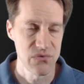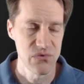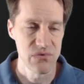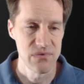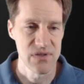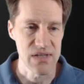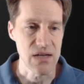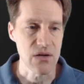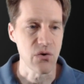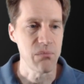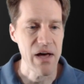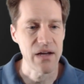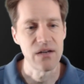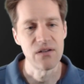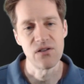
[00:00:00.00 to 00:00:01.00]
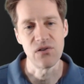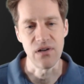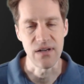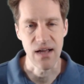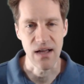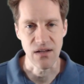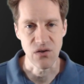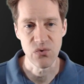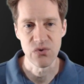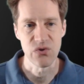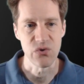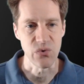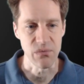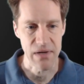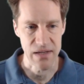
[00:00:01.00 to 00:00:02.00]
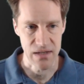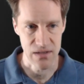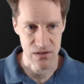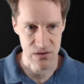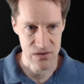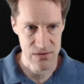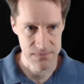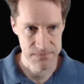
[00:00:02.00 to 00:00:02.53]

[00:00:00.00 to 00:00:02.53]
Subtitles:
single monitor and not use dual monitors.